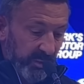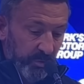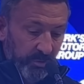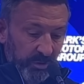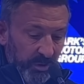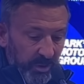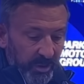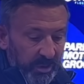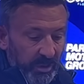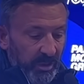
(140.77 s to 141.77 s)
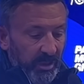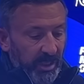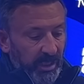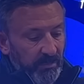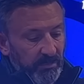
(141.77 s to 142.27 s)
So
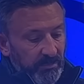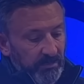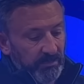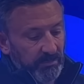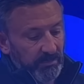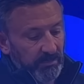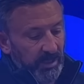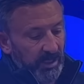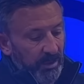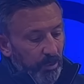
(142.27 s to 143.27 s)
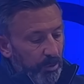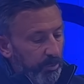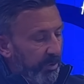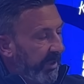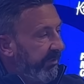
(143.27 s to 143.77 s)
a
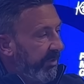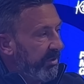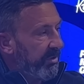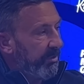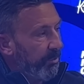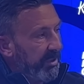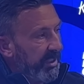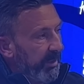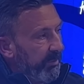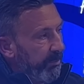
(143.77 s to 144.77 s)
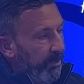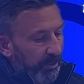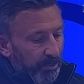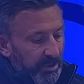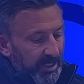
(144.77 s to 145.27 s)
horrible night for us, not acceptable
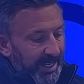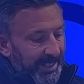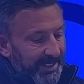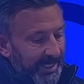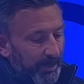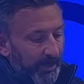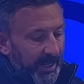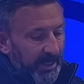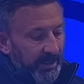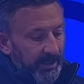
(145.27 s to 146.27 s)
to lose in that type of manner.